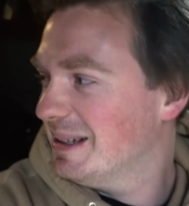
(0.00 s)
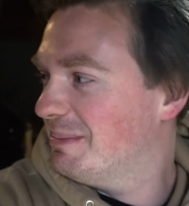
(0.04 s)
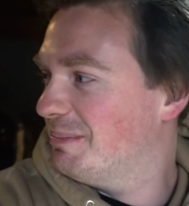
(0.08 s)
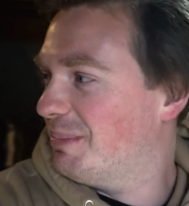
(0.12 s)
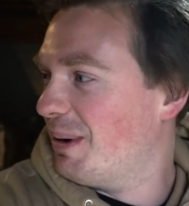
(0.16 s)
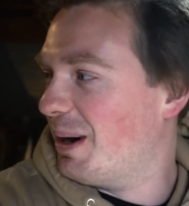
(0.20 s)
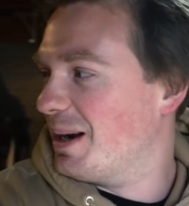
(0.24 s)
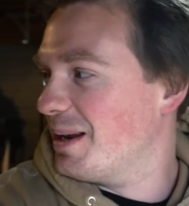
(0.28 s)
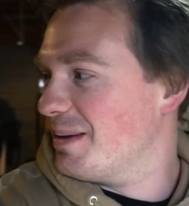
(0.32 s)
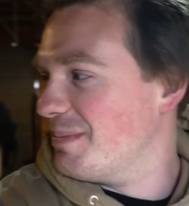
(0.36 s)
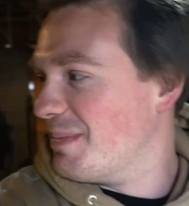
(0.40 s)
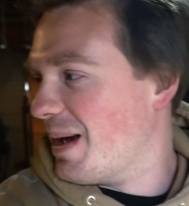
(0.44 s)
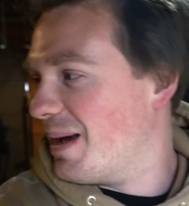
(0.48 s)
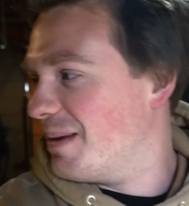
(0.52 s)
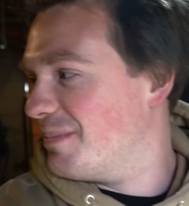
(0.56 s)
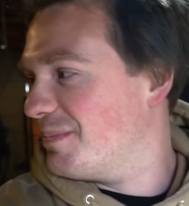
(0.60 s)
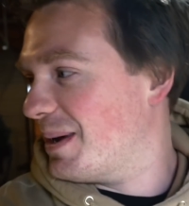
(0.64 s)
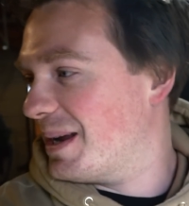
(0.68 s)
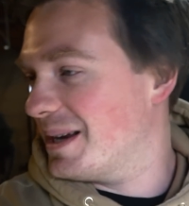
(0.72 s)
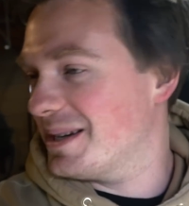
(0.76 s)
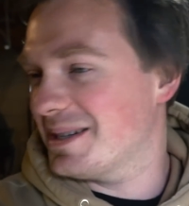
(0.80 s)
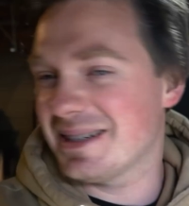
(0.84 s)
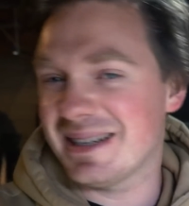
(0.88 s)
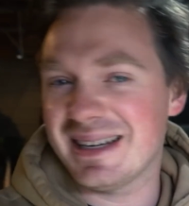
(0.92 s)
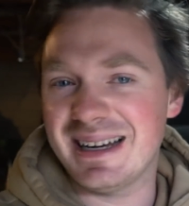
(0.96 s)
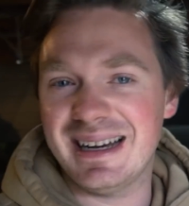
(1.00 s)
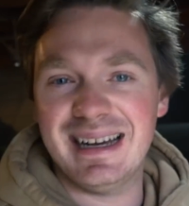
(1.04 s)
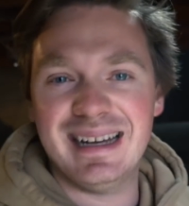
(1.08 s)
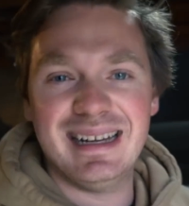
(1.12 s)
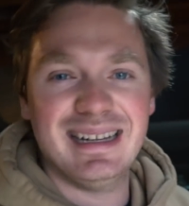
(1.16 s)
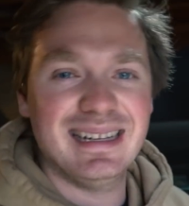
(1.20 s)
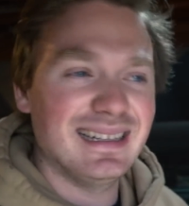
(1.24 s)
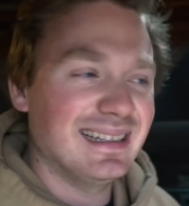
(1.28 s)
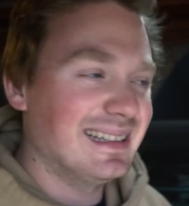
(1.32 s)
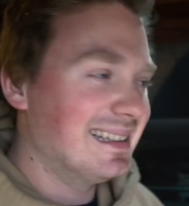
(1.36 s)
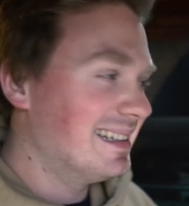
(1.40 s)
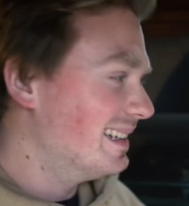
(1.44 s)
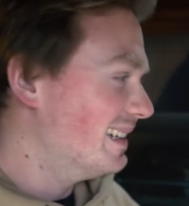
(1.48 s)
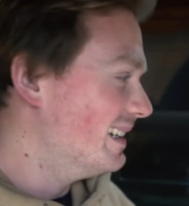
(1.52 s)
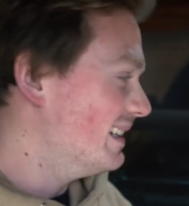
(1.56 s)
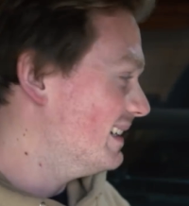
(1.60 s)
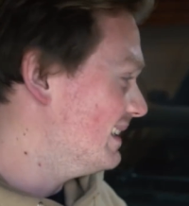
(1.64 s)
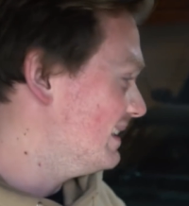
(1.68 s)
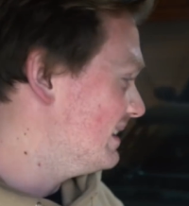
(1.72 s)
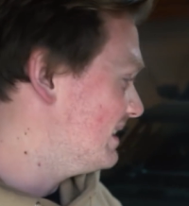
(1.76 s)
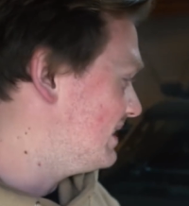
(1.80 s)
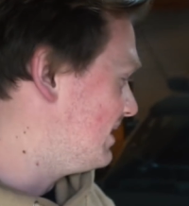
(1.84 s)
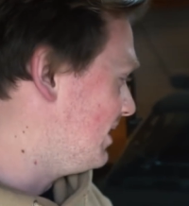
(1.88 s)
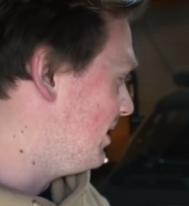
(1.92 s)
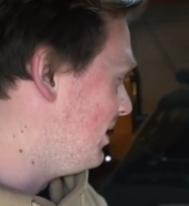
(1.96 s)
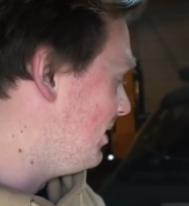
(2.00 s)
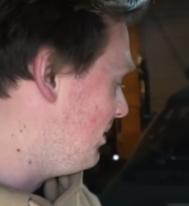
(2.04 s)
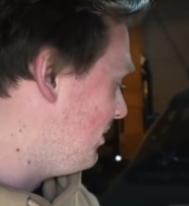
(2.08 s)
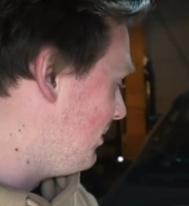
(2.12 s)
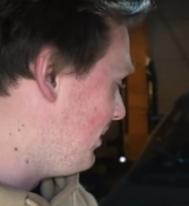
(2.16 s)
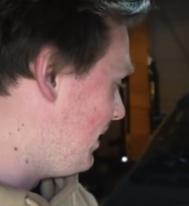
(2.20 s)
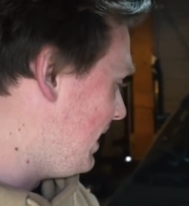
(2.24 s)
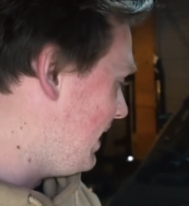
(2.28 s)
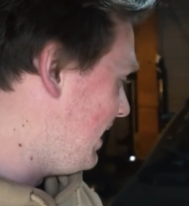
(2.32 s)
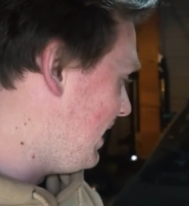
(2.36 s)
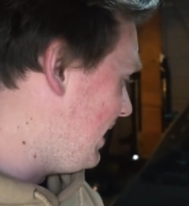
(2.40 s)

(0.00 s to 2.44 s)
Body man painter guy. So